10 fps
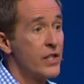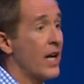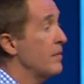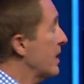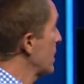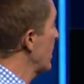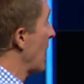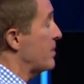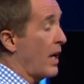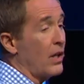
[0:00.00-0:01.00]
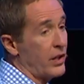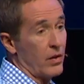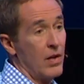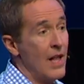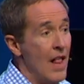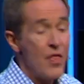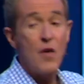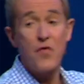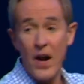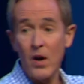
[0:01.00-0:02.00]
James says, look, I'm telling you,
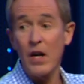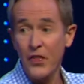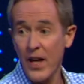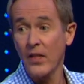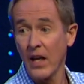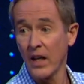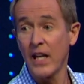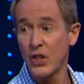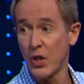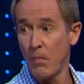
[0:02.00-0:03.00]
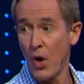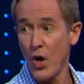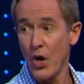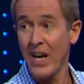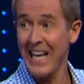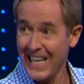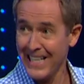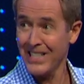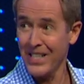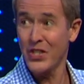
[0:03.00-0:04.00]
the very thing that leads to murder, it
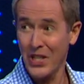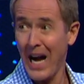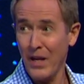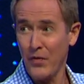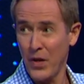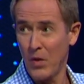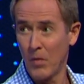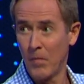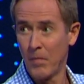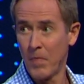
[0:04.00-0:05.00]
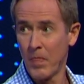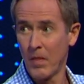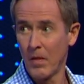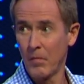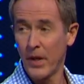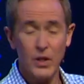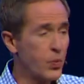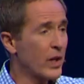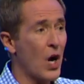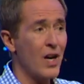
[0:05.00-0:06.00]
is inside of you. Because
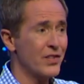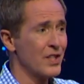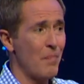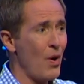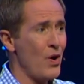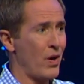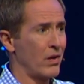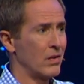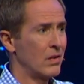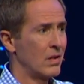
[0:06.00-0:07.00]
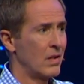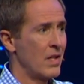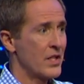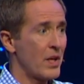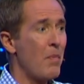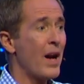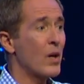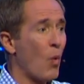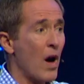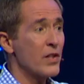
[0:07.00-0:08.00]
what causes murder?
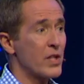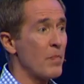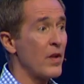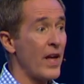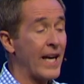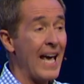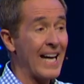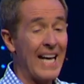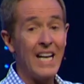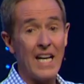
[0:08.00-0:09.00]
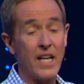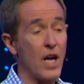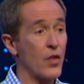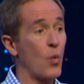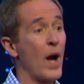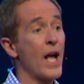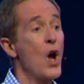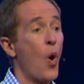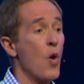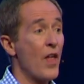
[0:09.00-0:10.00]
Somebody wants something they can't get any other way,
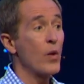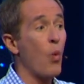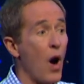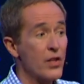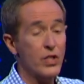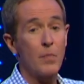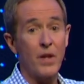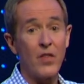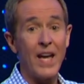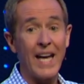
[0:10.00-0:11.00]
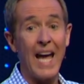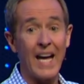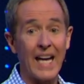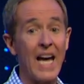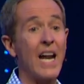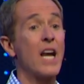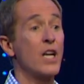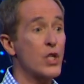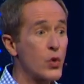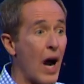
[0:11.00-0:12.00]
or they want something they can't get and
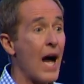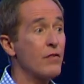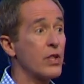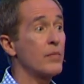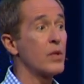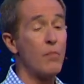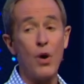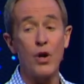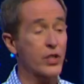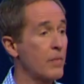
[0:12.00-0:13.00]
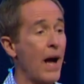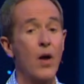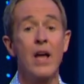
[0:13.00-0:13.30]
it drives them to murder. Somehow